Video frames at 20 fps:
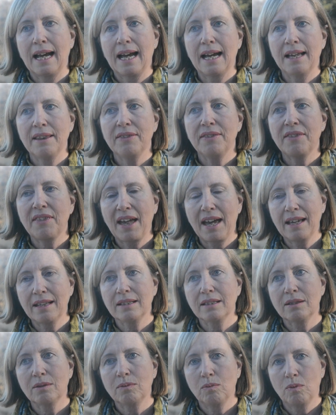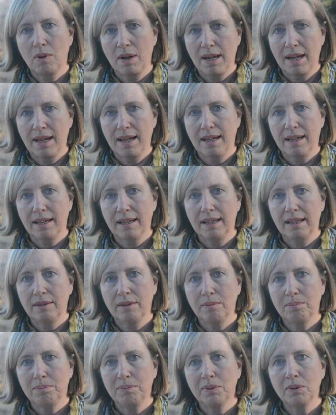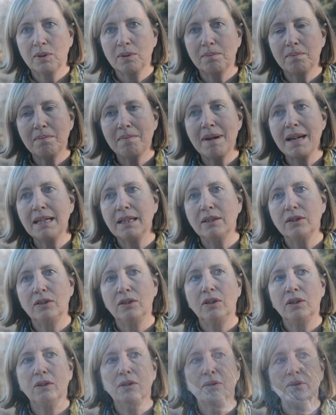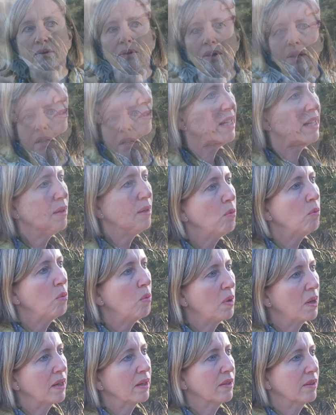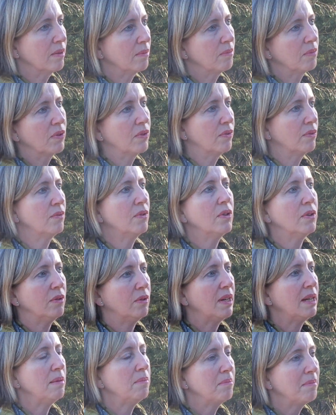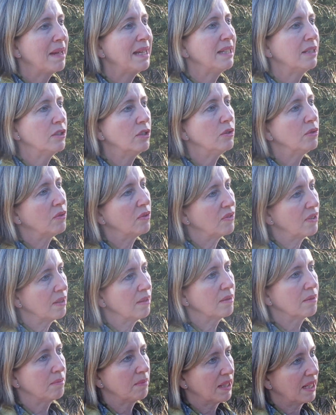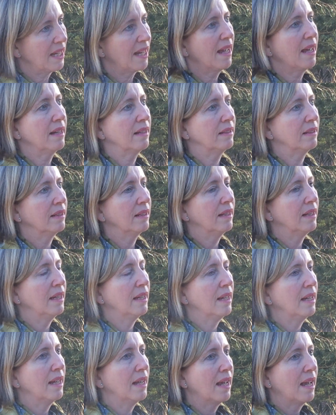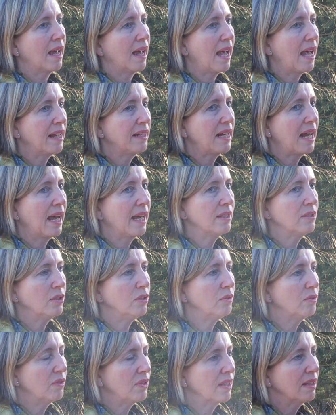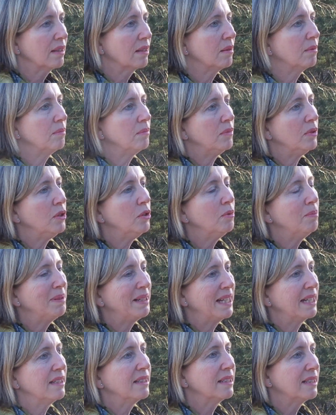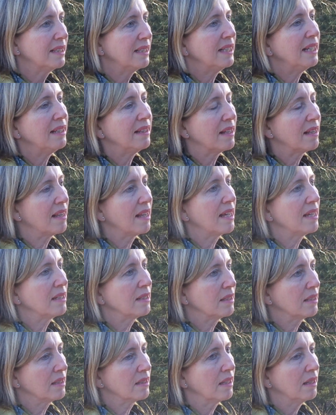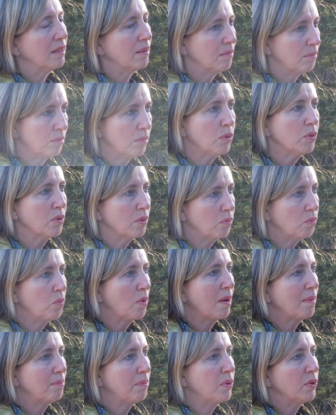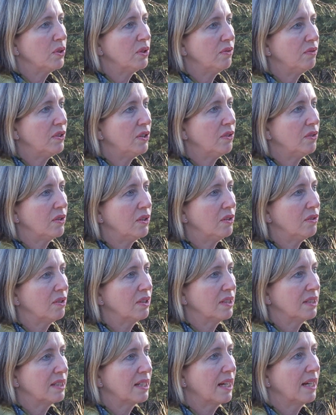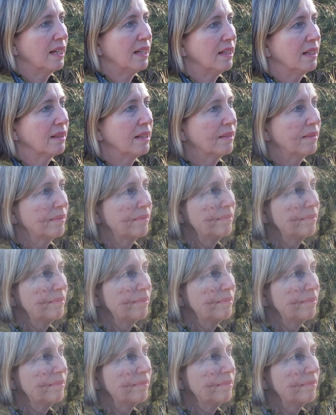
And that's where the book makes you rework them through. He makes you think them again. And as you think them, you begin to see that there's more than one point of view that you can take.